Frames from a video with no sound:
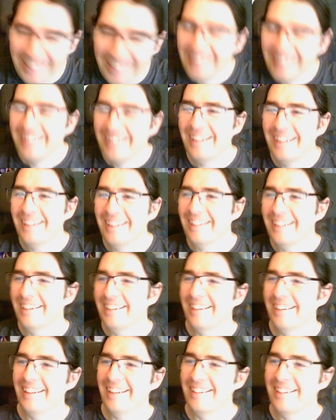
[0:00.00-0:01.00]

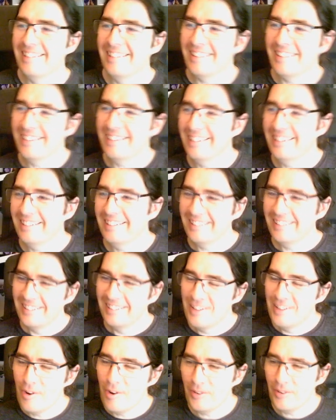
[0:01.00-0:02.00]
And
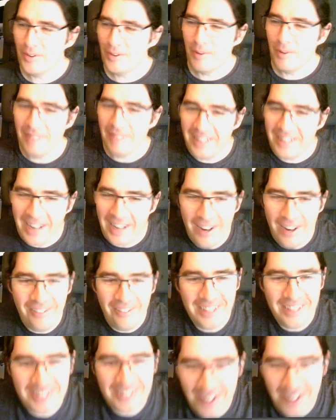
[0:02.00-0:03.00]
no matter how many
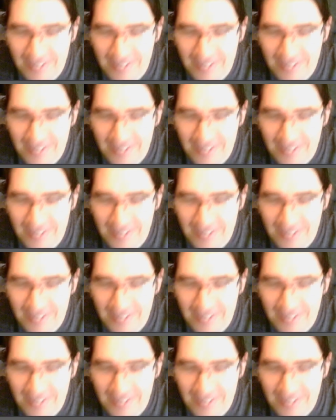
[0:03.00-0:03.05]
times you